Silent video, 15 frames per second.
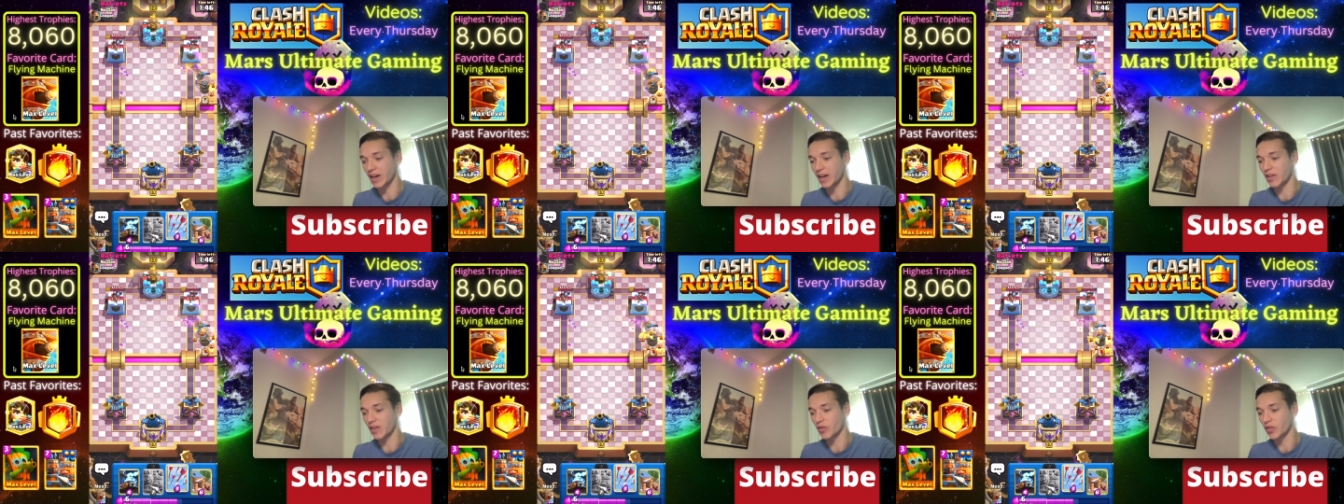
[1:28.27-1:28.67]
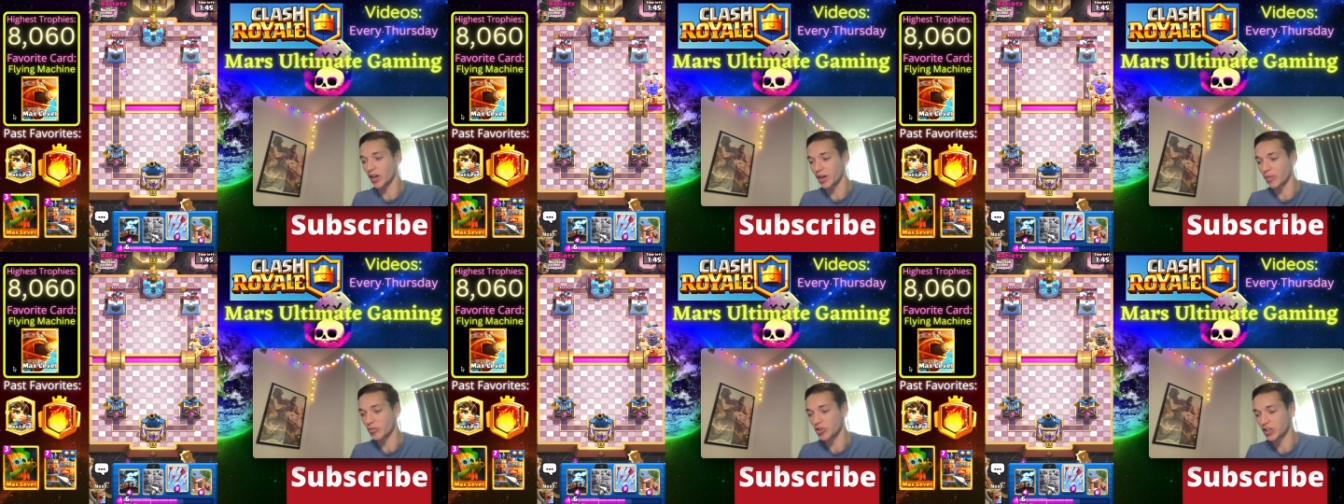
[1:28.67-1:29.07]
And
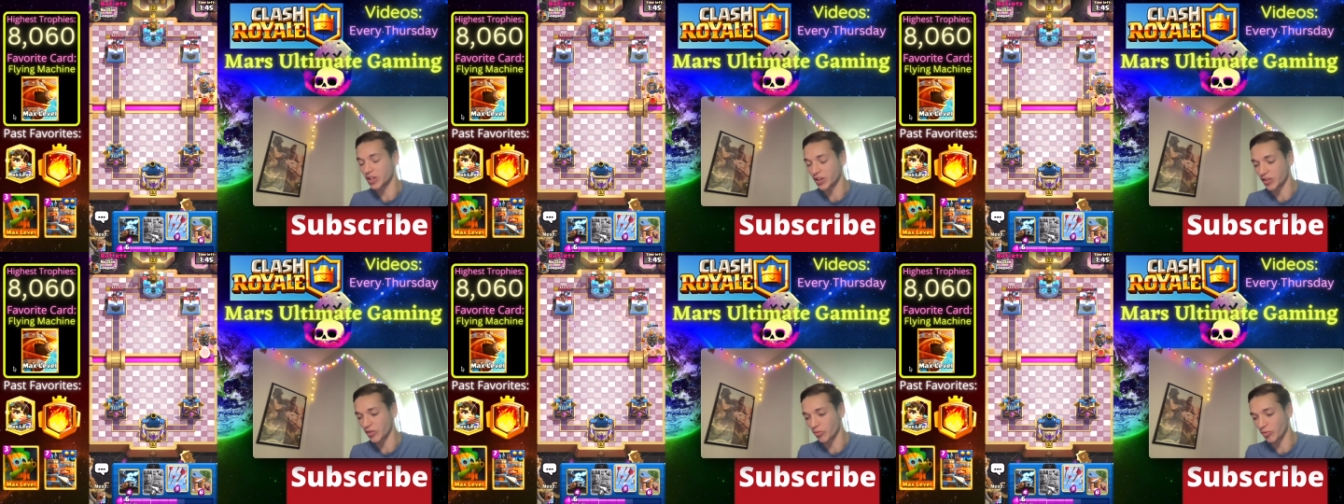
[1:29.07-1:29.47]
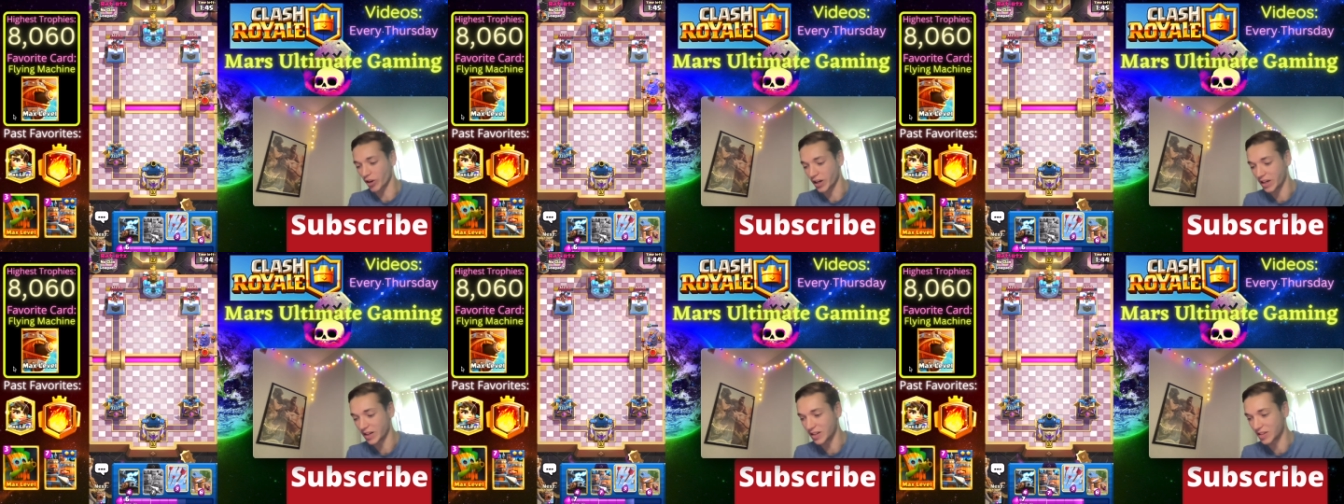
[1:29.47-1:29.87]
Flying Machine on the
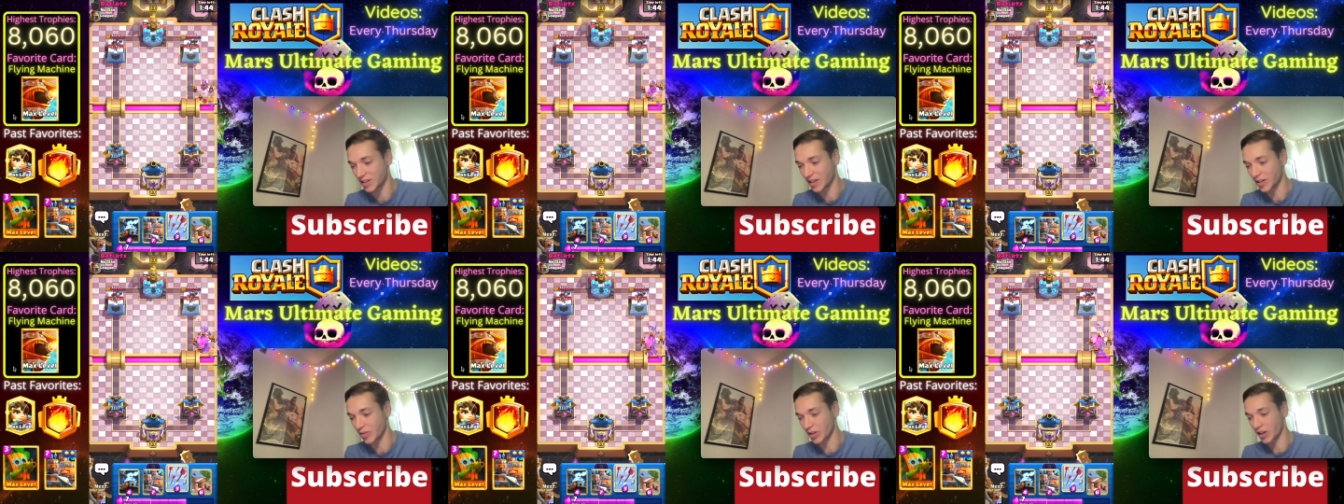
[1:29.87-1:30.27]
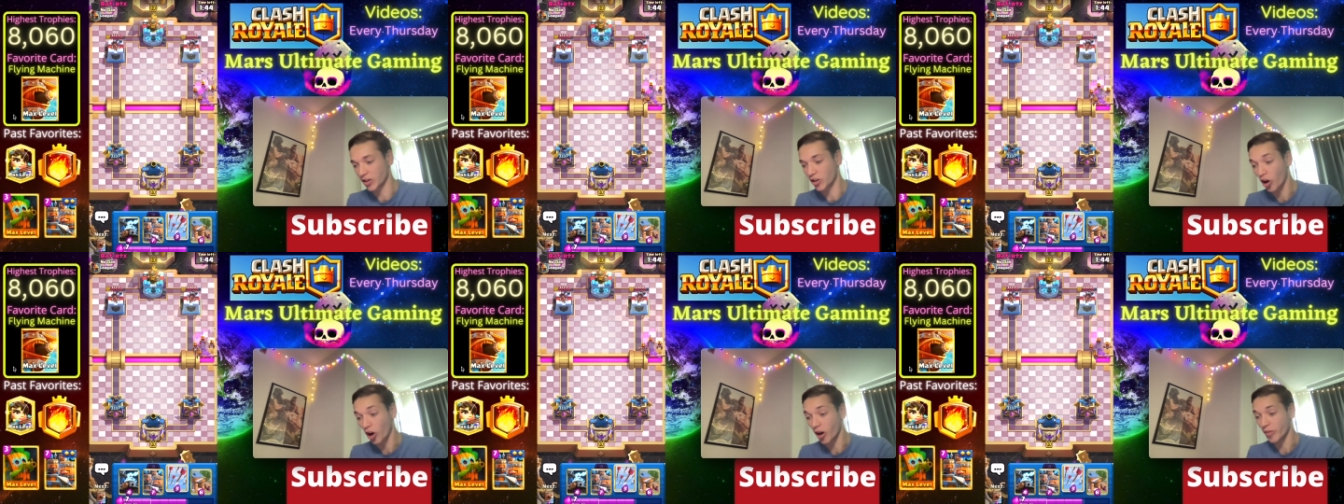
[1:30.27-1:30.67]
right is going to
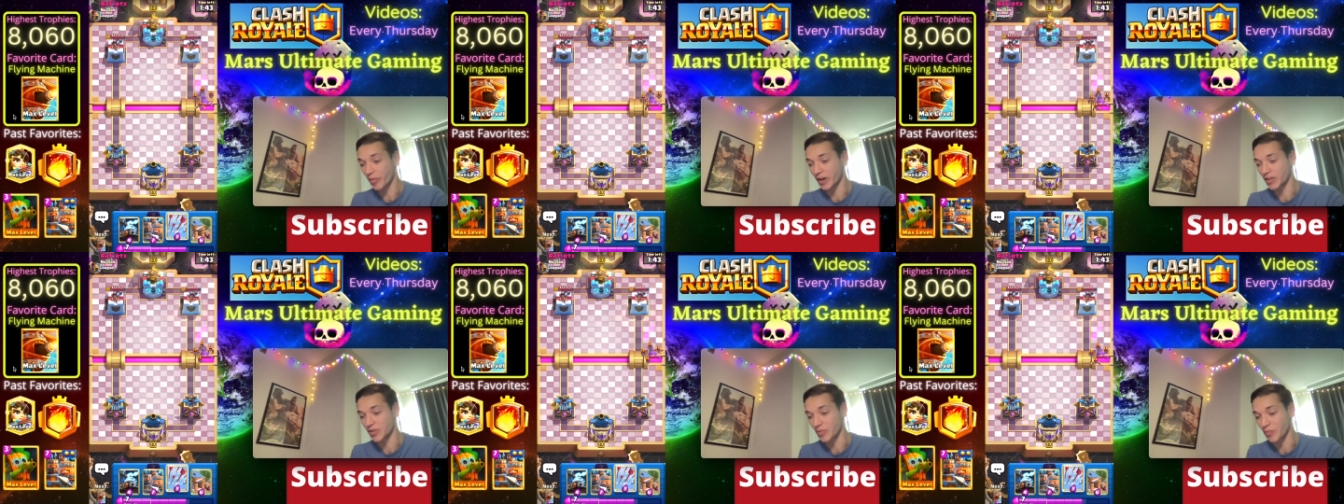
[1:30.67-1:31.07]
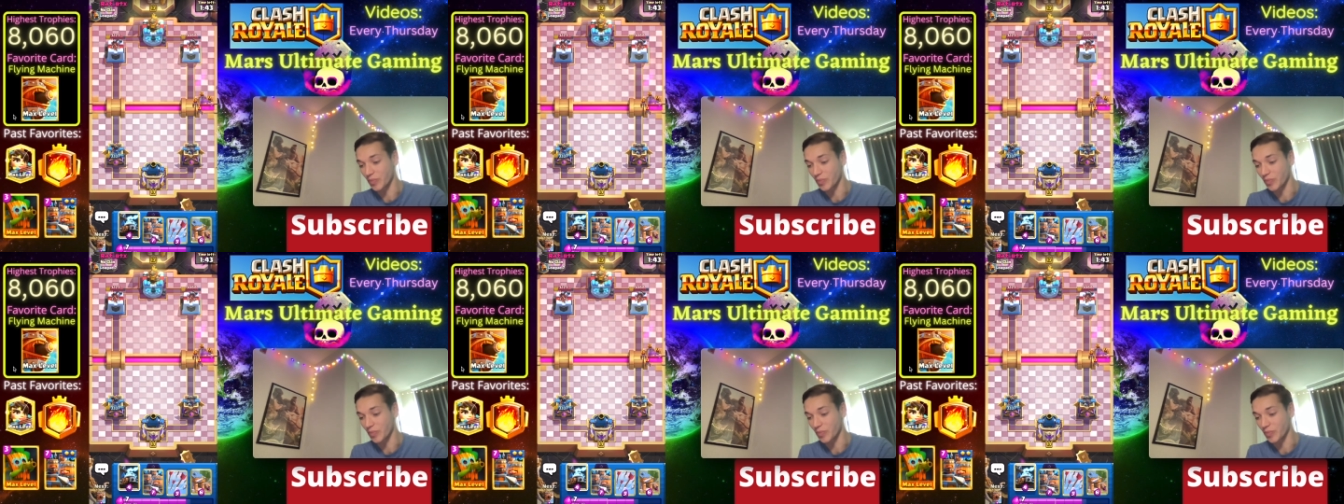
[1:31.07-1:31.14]
get caught by some